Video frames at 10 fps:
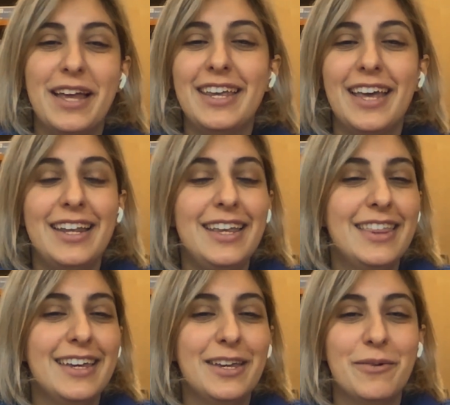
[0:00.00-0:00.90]

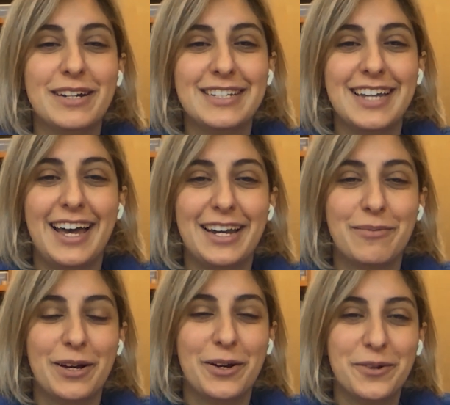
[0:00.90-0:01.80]
anything you wanted to add
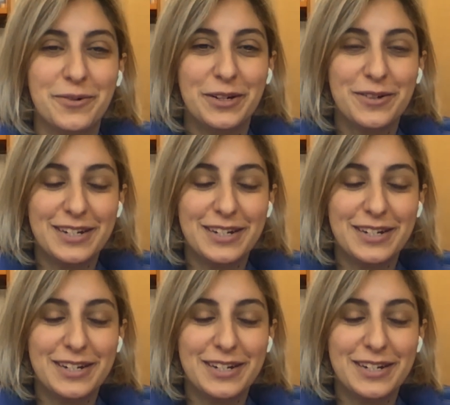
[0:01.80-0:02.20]
about what you're